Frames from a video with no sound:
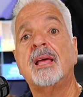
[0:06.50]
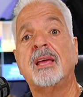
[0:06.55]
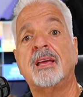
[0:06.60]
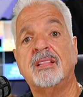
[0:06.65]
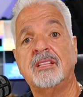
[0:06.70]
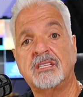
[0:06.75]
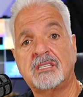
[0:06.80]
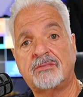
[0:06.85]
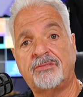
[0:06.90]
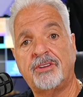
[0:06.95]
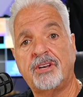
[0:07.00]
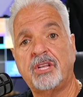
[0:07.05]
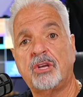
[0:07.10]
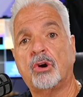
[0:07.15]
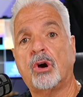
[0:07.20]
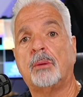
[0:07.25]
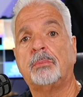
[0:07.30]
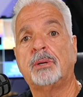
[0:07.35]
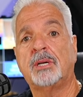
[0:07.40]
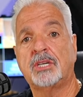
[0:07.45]
In this
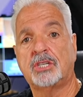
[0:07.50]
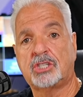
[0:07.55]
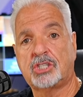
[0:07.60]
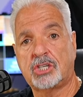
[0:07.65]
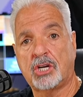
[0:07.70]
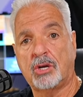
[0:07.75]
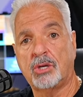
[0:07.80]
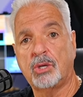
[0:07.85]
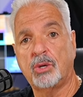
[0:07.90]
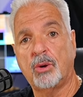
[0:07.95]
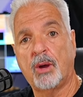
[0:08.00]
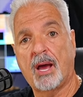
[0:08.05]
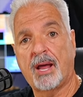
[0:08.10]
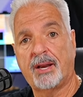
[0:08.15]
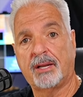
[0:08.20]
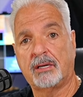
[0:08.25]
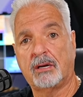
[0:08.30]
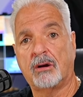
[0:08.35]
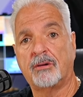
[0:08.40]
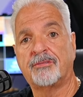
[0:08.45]
video, I'm going to show you how
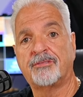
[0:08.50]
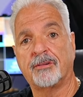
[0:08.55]
to go